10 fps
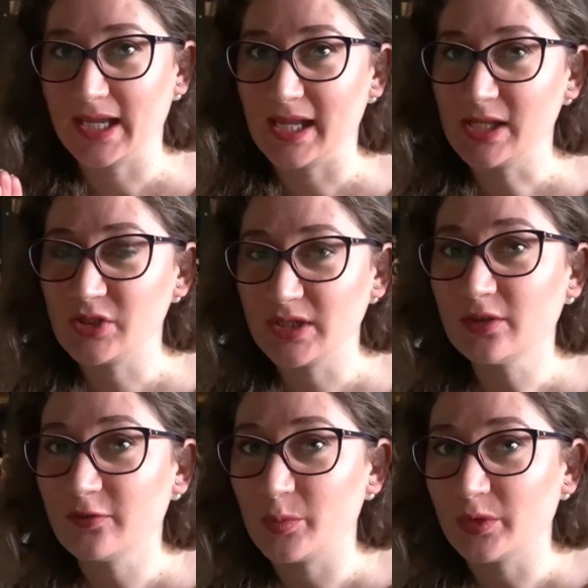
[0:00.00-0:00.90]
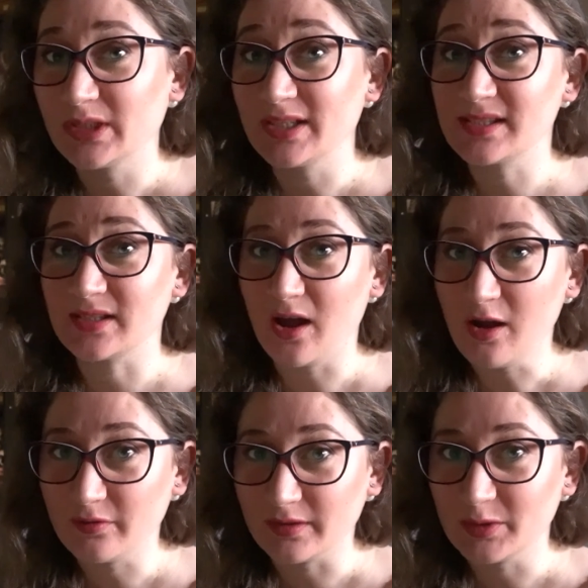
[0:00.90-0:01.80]
each year of birth is
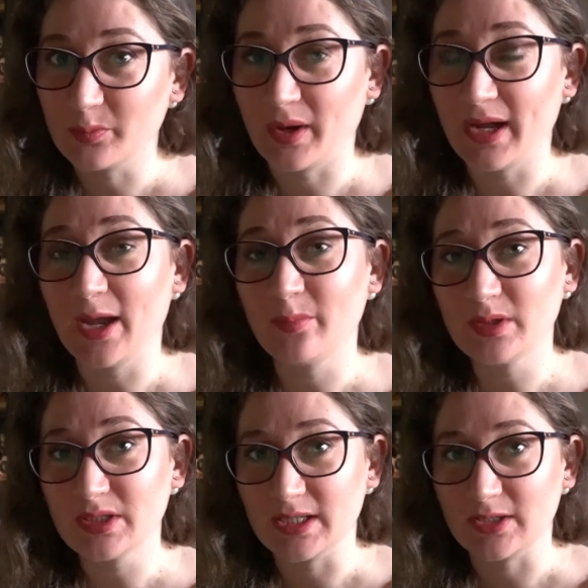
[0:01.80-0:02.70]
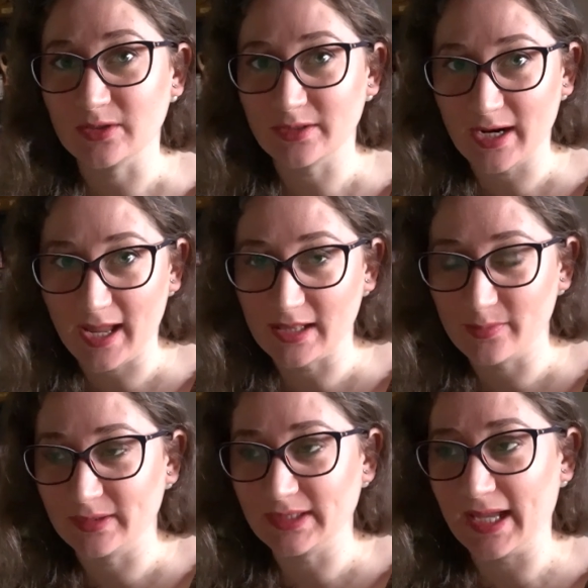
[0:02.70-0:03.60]
governed by a particular
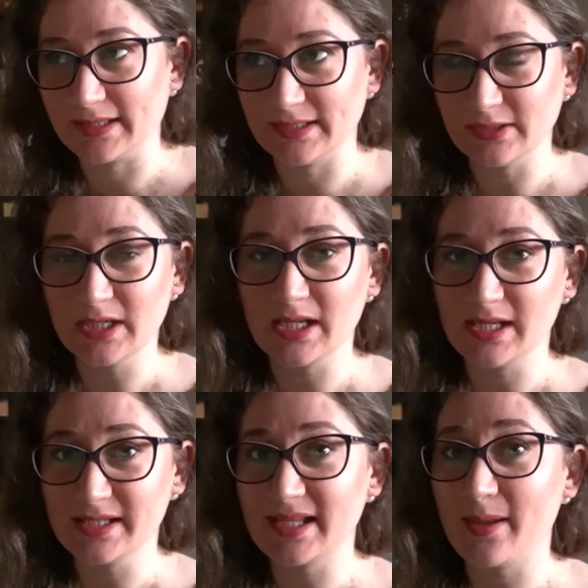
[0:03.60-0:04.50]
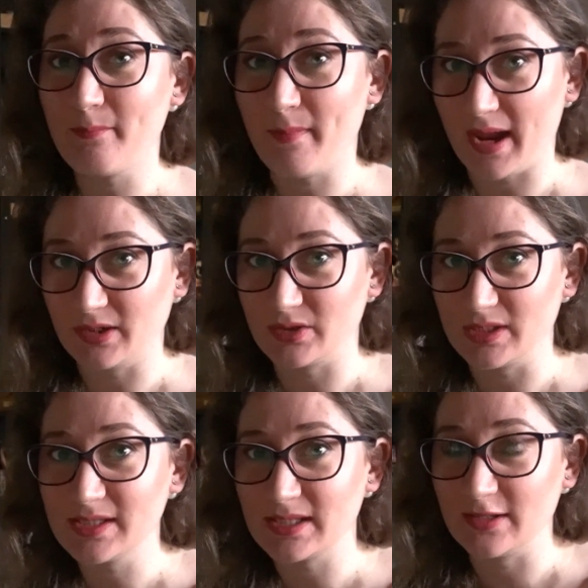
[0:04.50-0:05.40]
element, and there is a
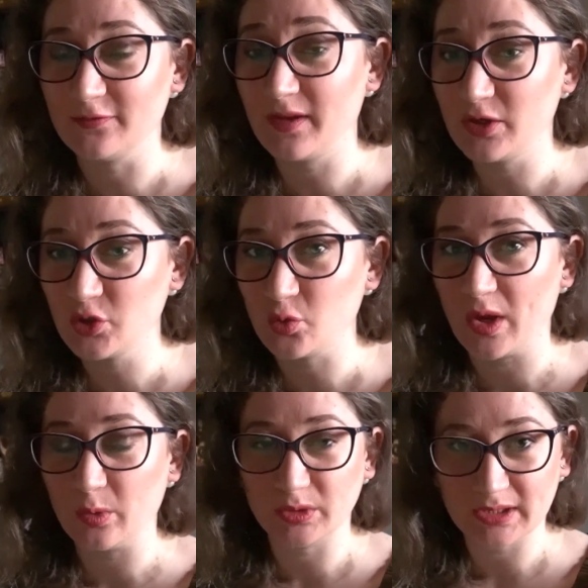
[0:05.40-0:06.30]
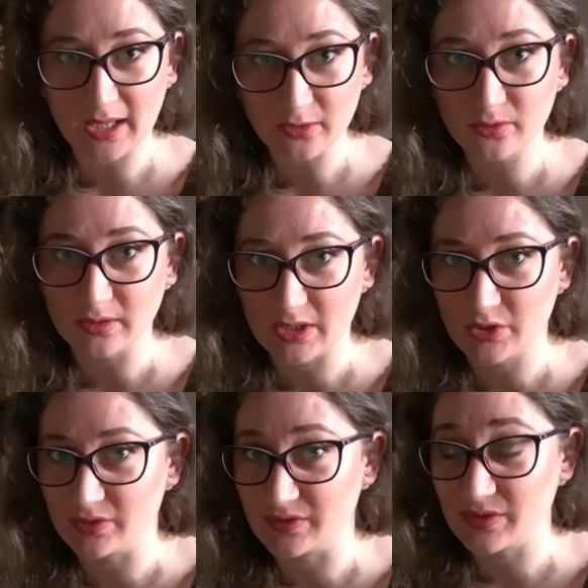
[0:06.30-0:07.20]
matrix in Feng Shui with
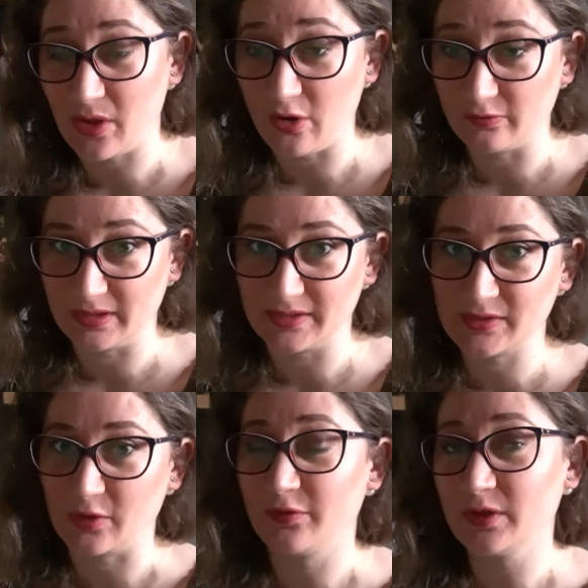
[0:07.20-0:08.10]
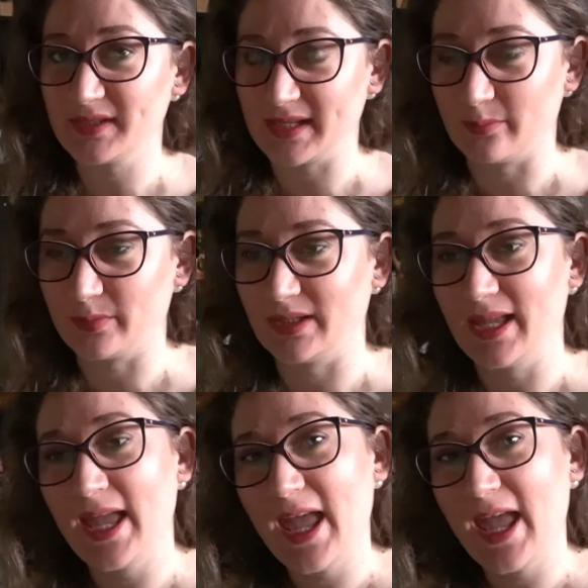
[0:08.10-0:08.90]
calculations of it. So, for example,